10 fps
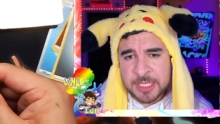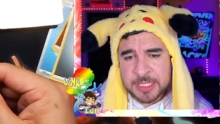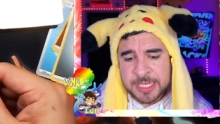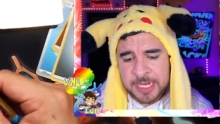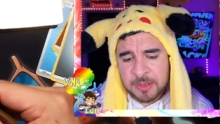The
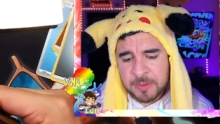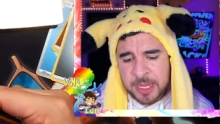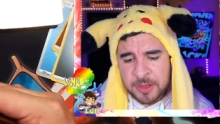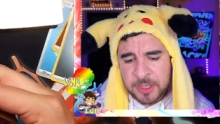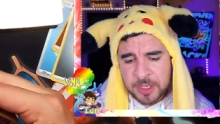second
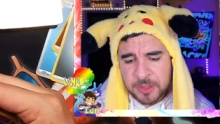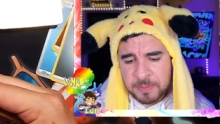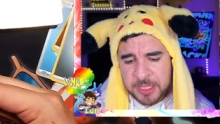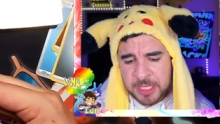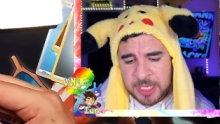round
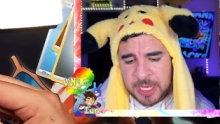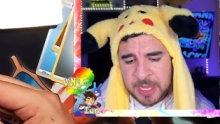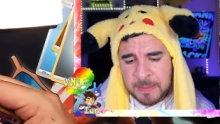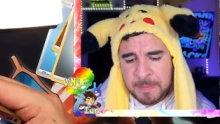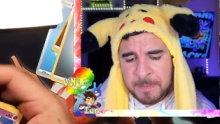be
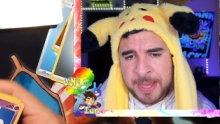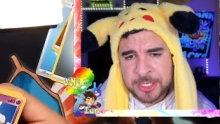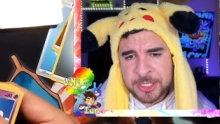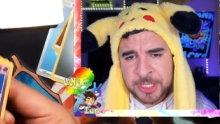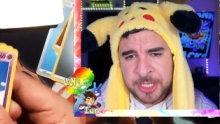
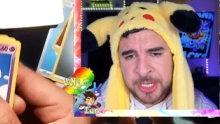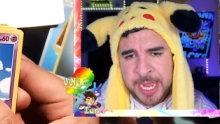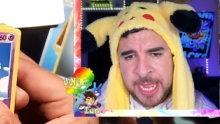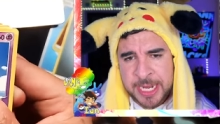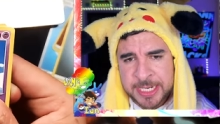better,
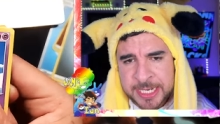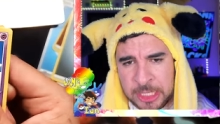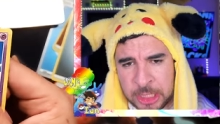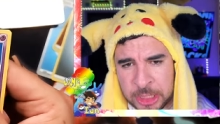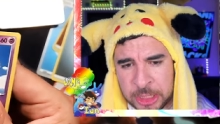and
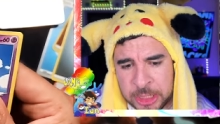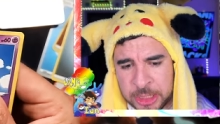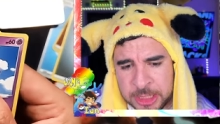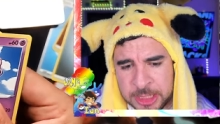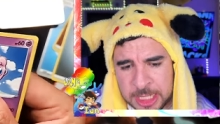it
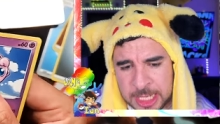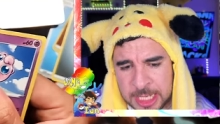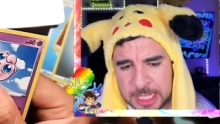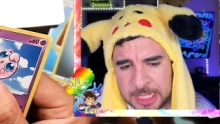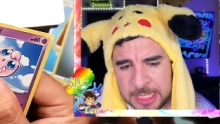looks
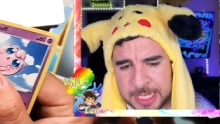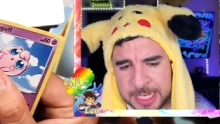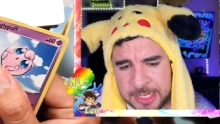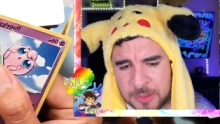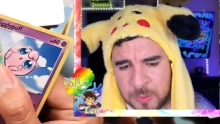
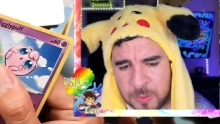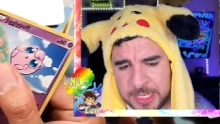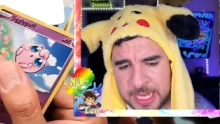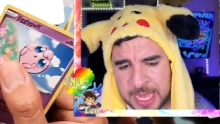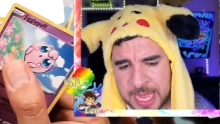like
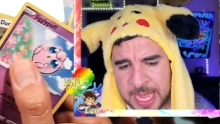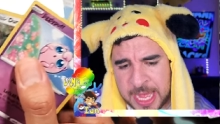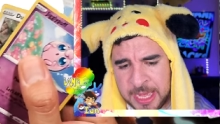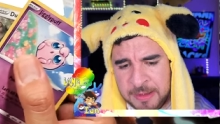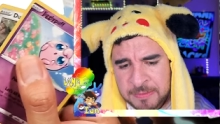we
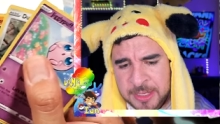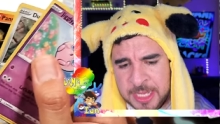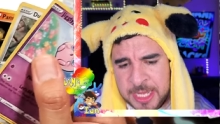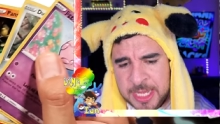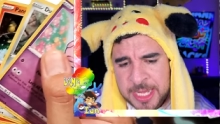have
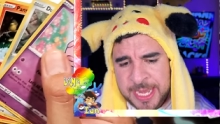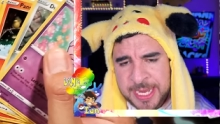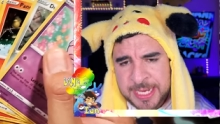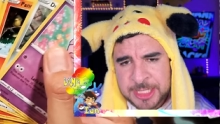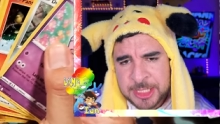
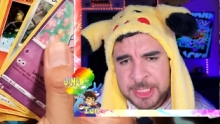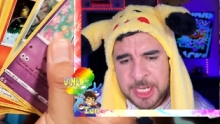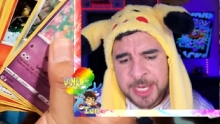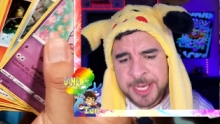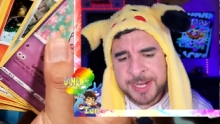a
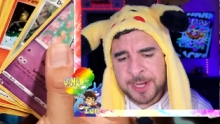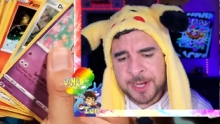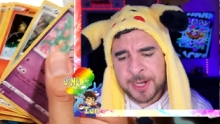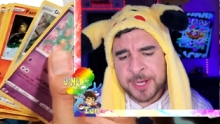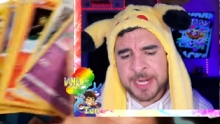dud
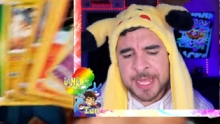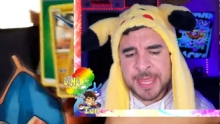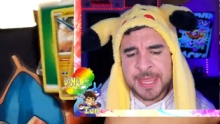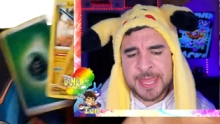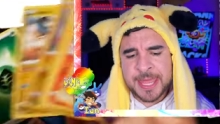on
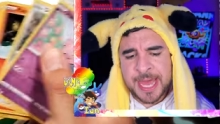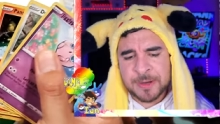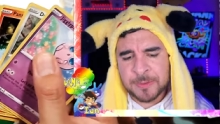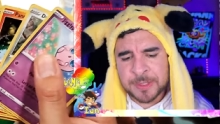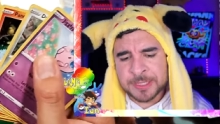
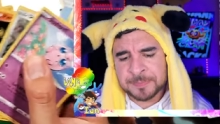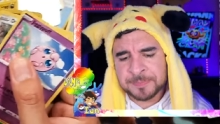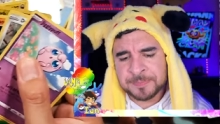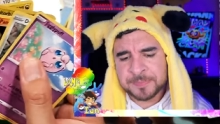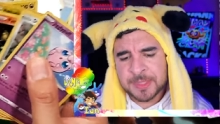that one.
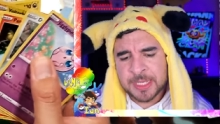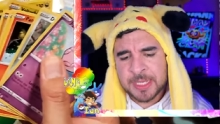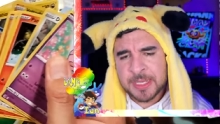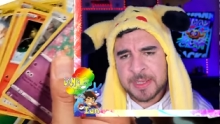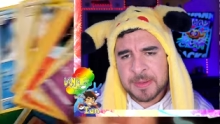
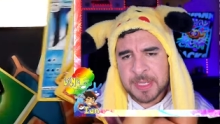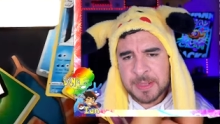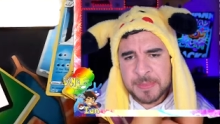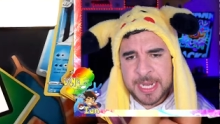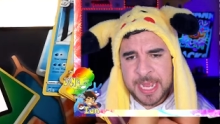
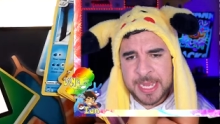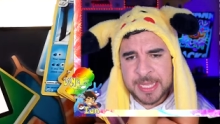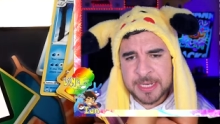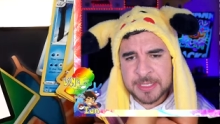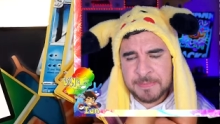But
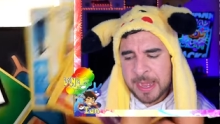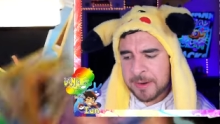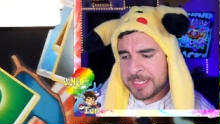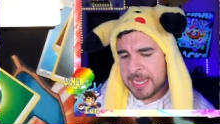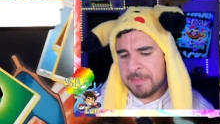hey, there's a
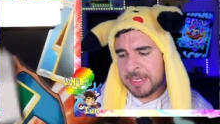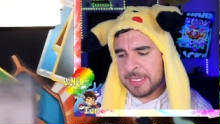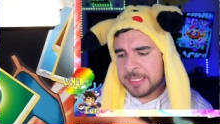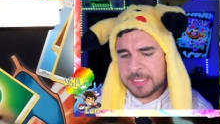power tablet.